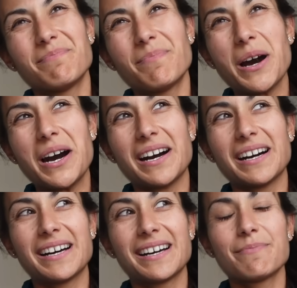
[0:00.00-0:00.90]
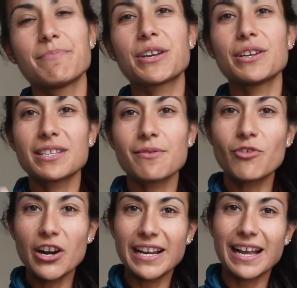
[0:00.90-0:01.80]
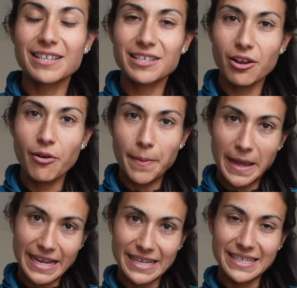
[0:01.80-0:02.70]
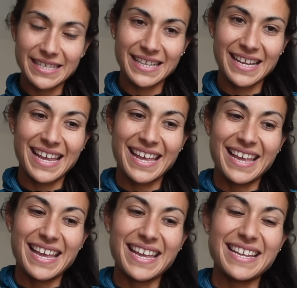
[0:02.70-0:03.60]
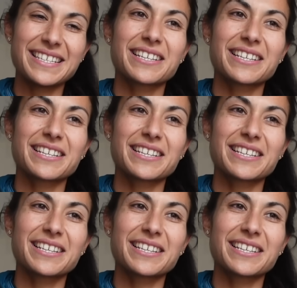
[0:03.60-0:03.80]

but because I'm running at a slower pace, it's